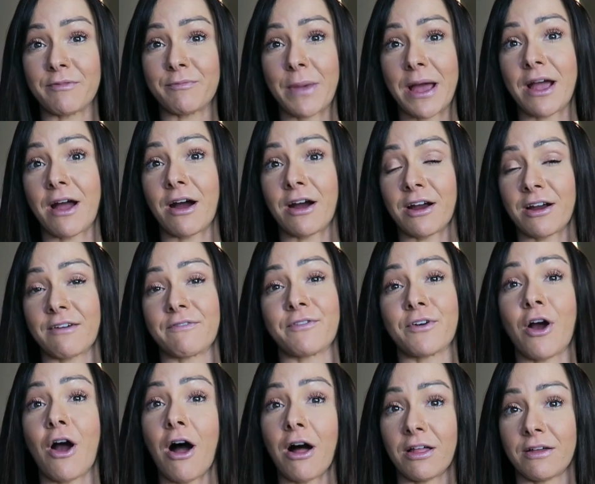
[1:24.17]
of my heart
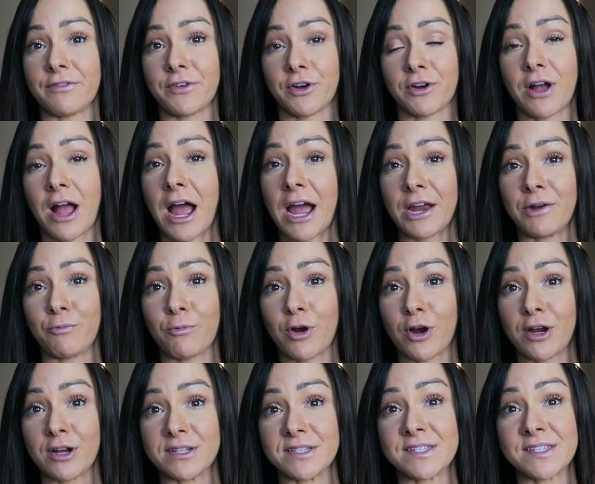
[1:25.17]
for all of your kind
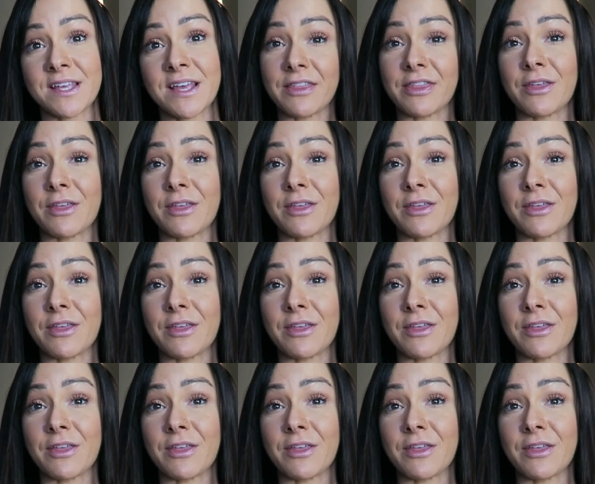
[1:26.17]
words